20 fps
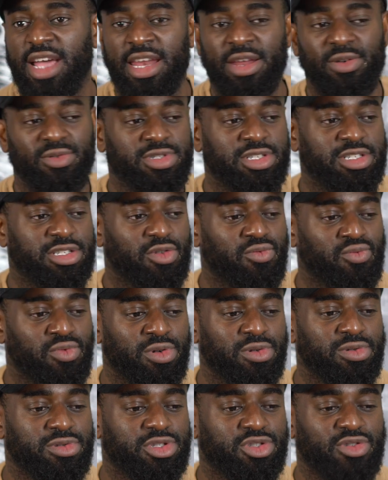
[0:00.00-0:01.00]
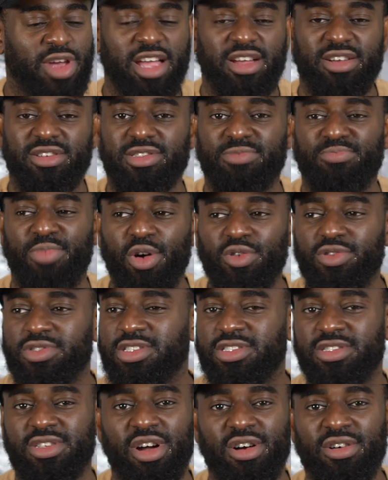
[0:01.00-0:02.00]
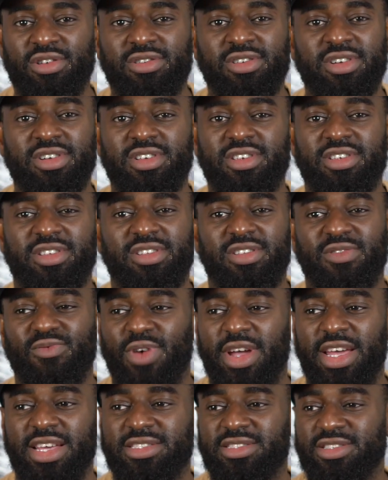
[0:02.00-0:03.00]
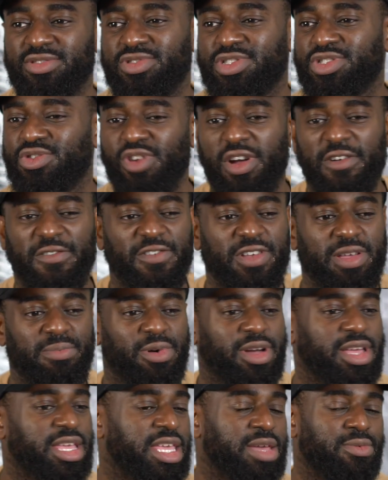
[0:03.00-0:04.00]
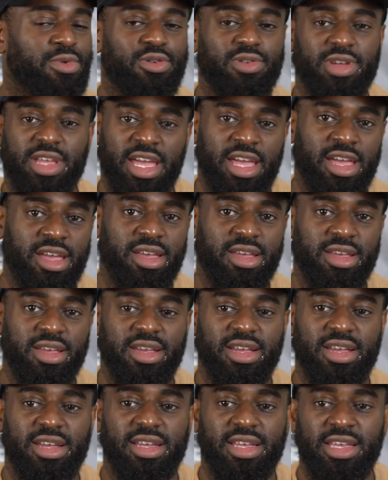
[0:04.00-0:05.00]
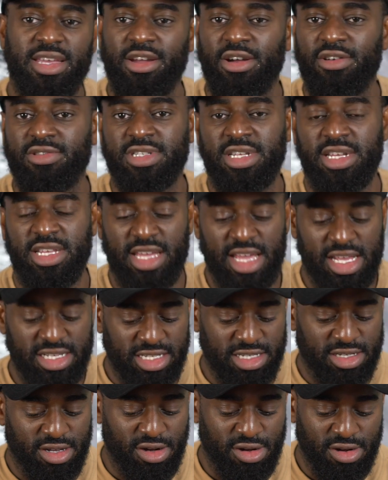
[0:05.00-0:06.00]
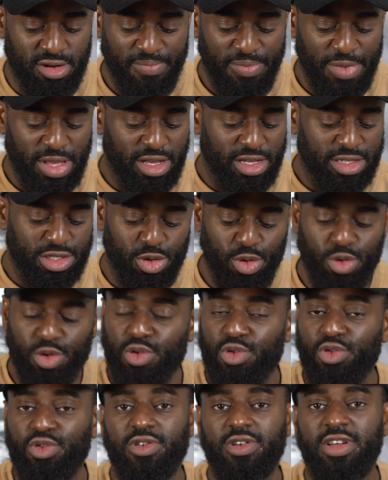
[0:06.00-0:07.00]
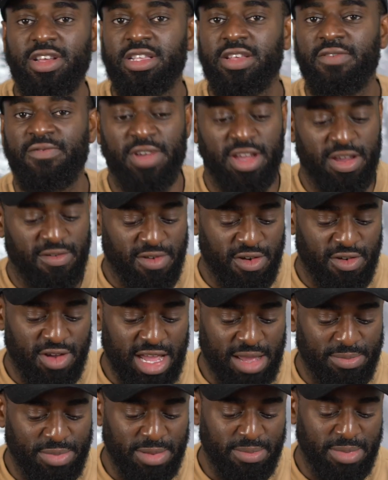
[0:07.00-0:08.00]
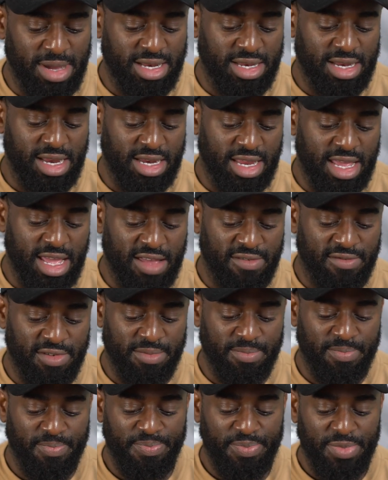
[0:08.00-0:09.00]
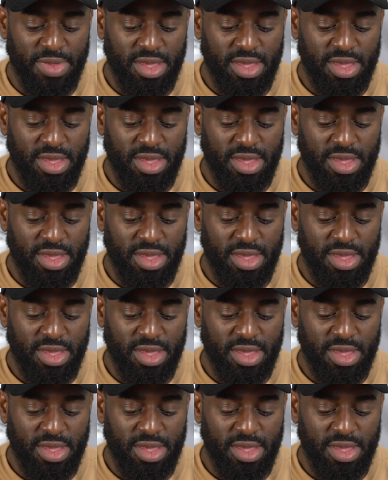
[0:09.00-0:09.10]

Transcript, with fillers: And it was just a real striker's poacher's goal where it's scruffy, but he won't care. He goes and he gets his goal. Tuchel is a very, very happy man that they have him.